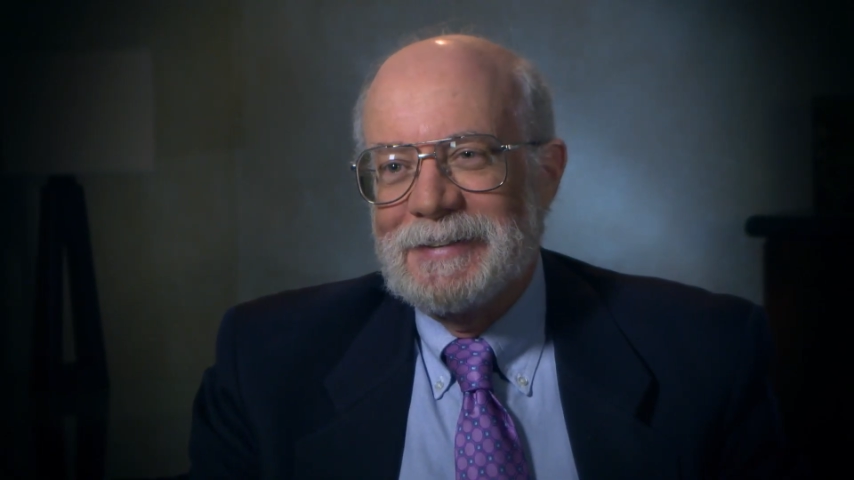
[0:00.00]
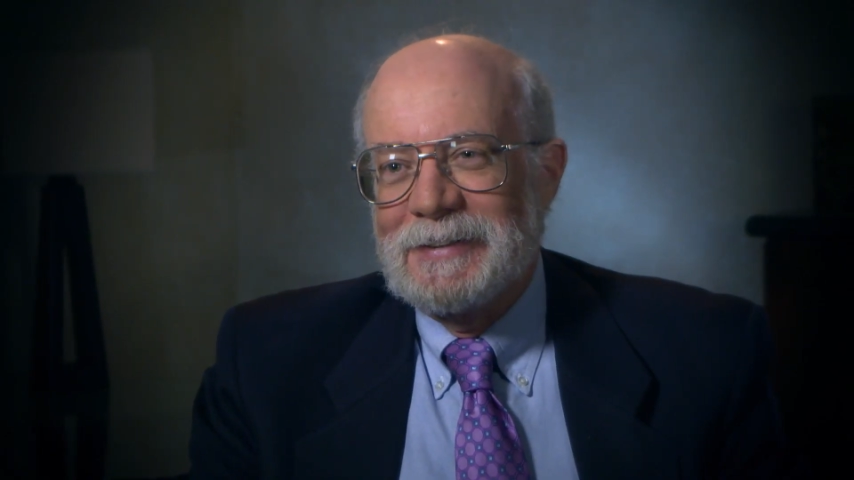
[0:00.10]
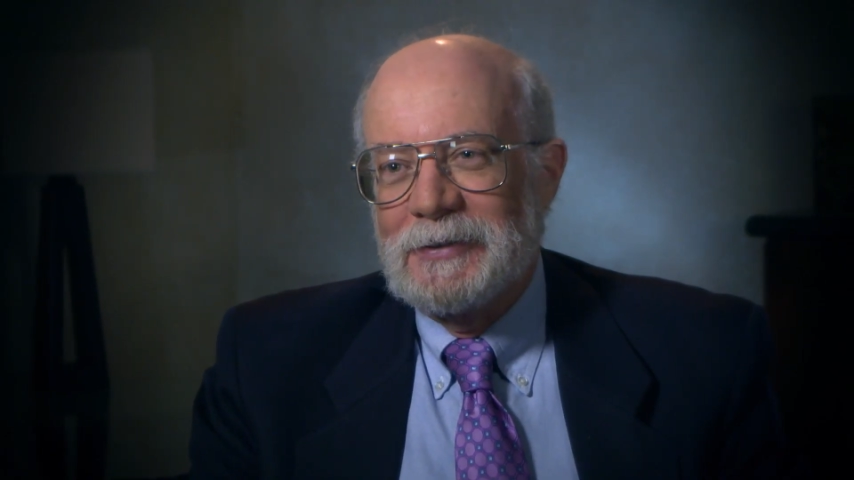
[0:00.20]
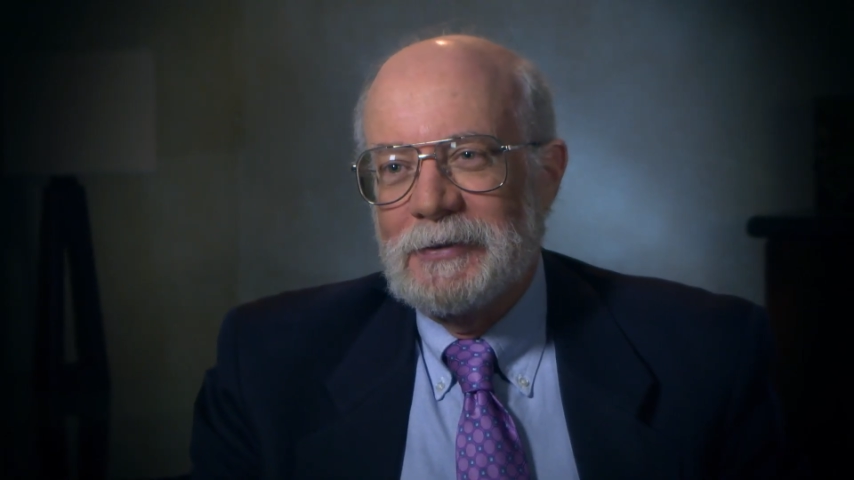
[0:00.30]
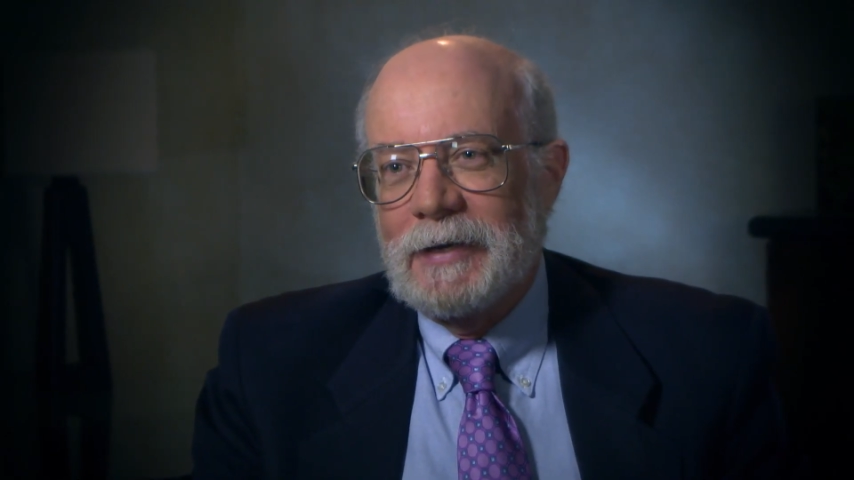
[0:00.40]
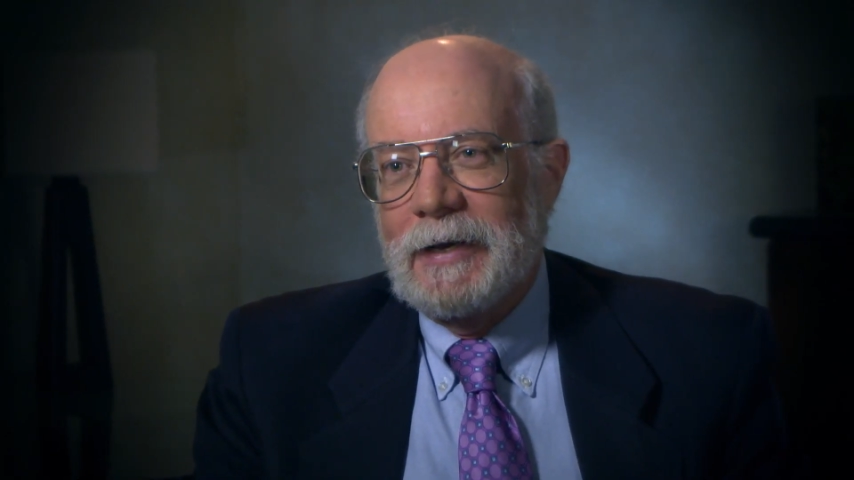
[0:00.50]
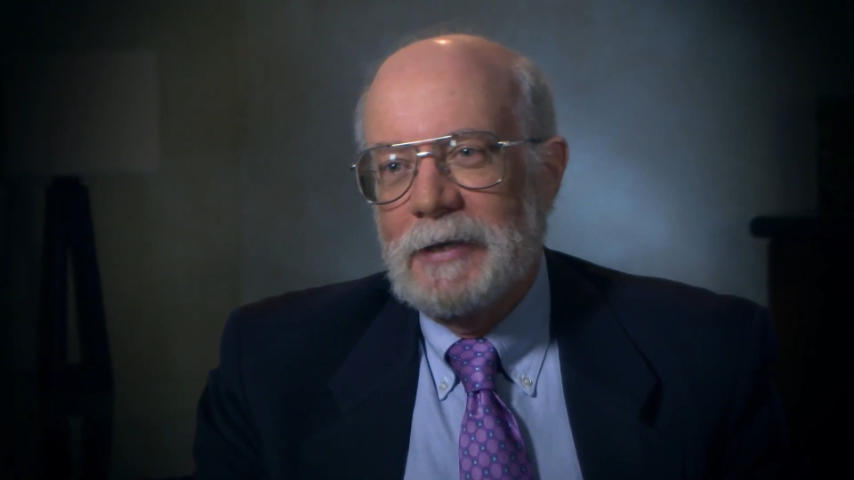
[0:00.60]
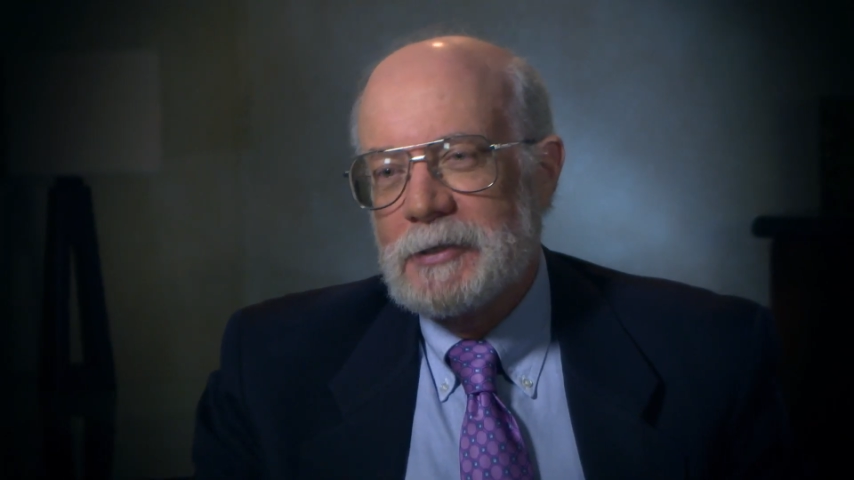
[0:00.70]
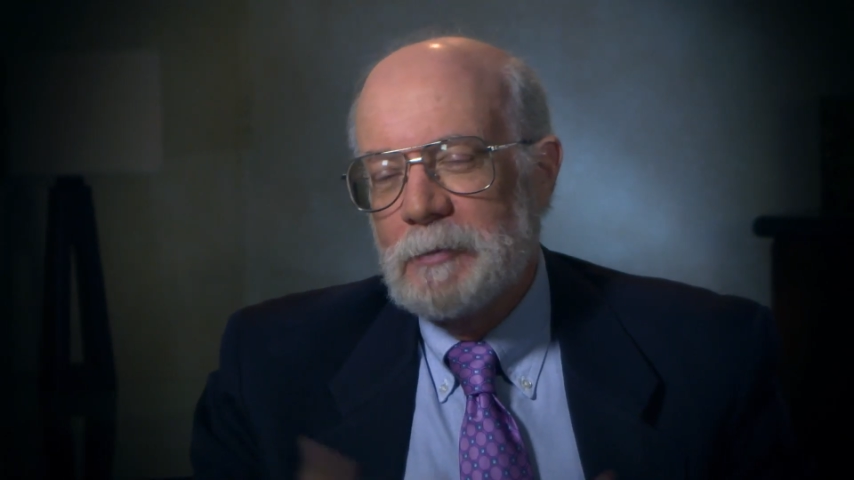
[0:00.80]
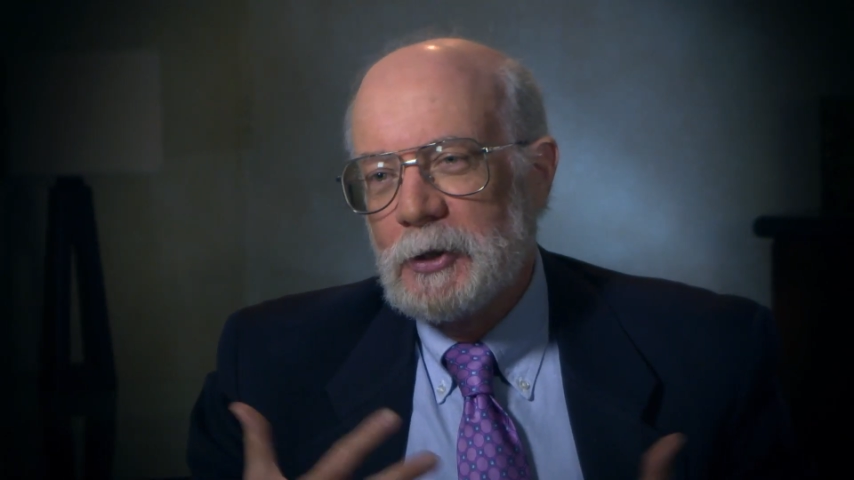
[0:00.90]
You know,
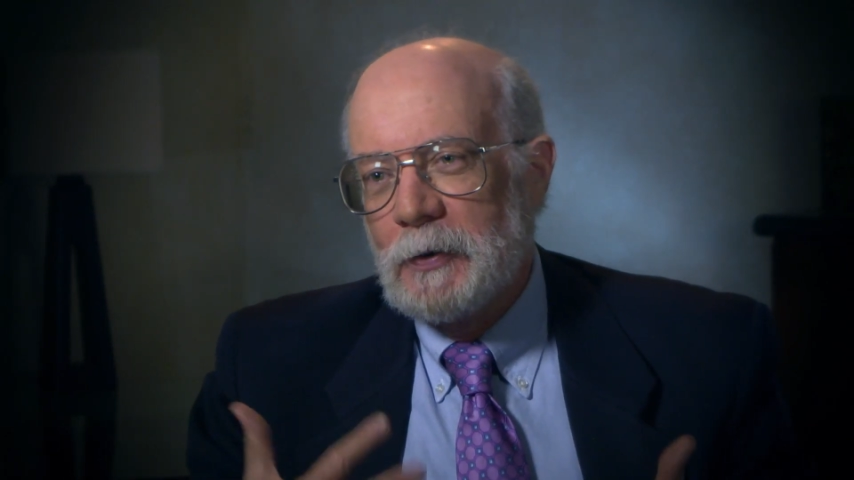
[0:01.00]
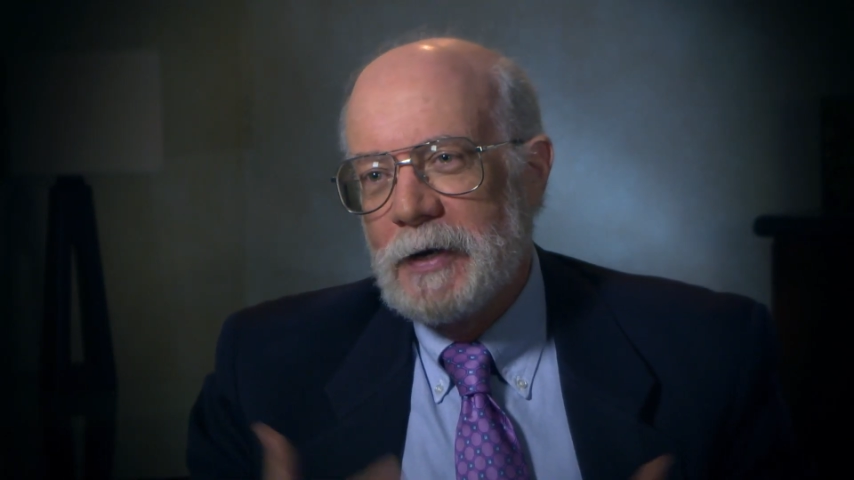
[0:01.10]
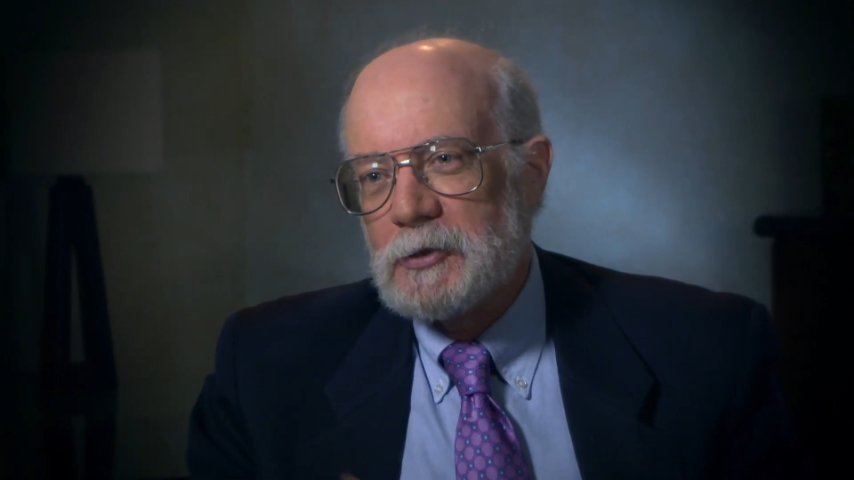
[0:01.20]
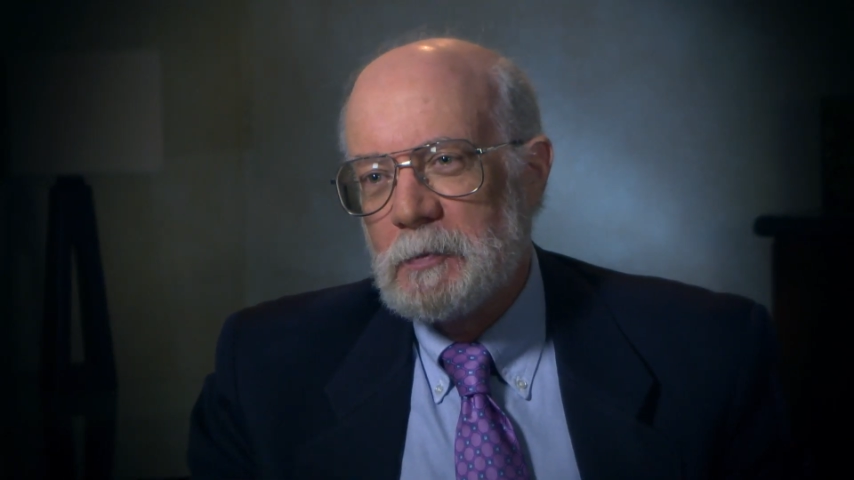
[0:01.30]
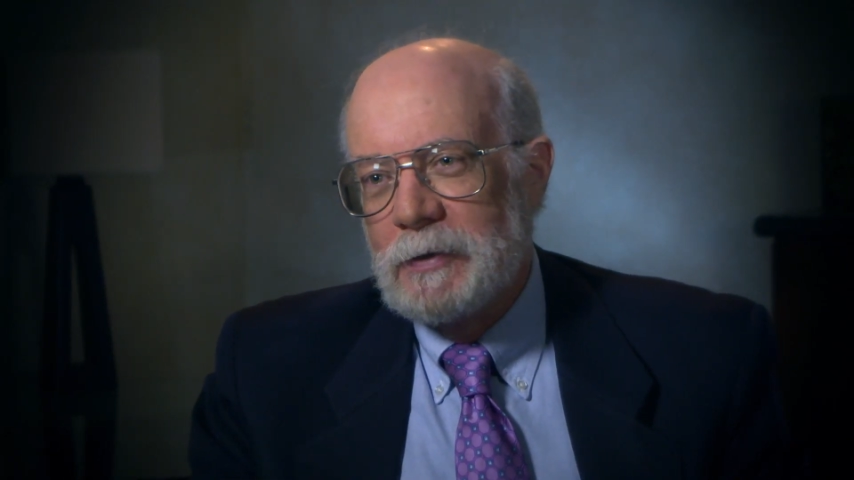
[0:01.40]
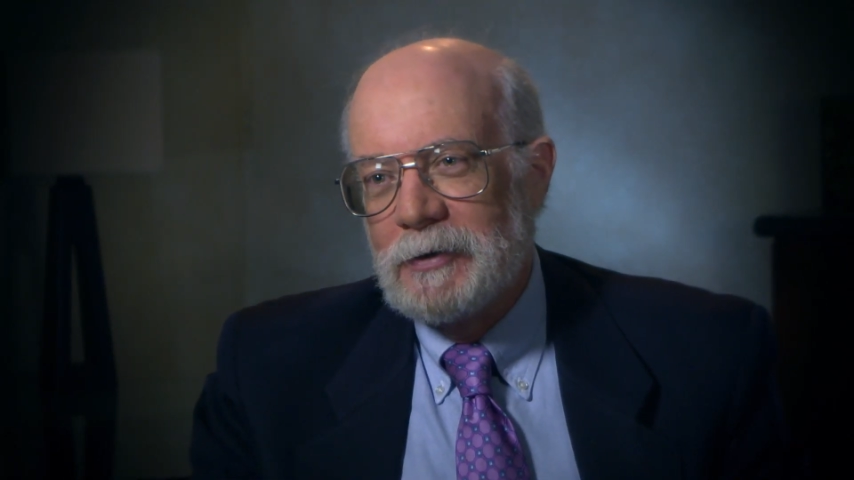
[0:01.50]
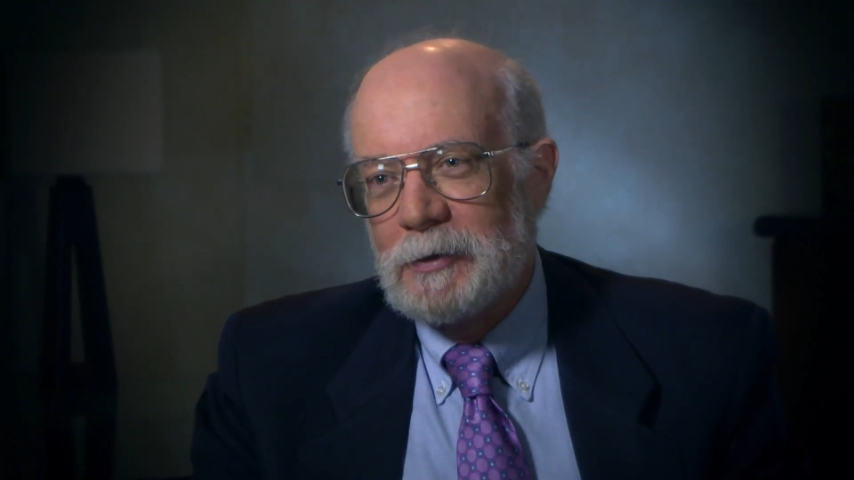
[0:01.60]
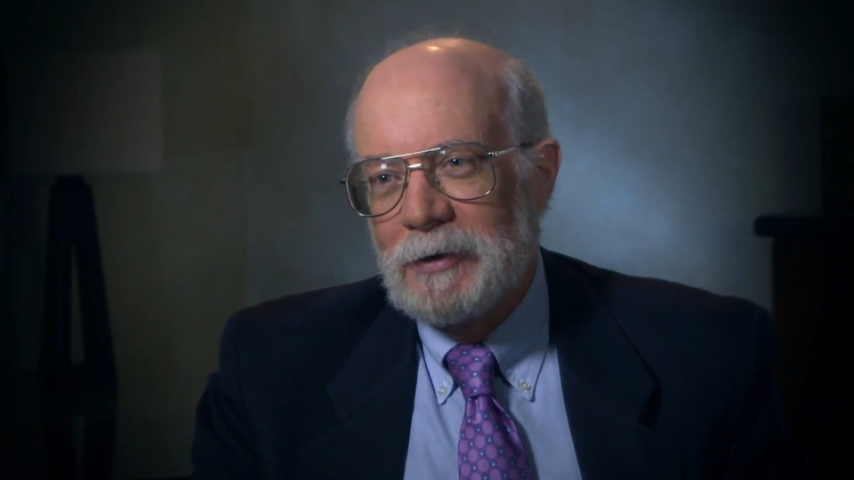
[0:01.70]
as somebody who has a beard,